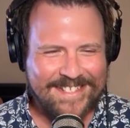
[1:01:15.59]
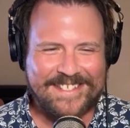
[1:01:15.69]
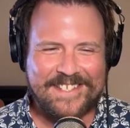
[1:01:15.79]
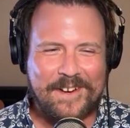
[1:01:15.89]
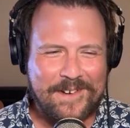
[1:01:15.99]

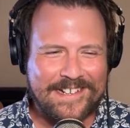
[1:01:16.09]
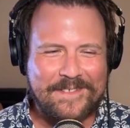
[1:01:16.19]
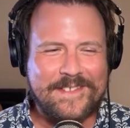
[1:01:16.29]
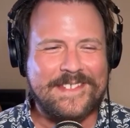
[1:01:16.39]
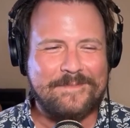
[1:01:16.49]
Sorry, we're gonna leave
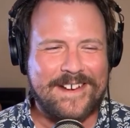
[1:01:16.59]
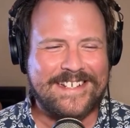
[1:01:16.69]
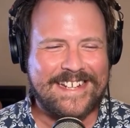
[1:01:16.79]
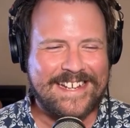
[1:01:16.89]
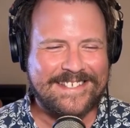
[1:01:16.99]
this in the
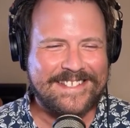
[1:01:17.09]
podcast.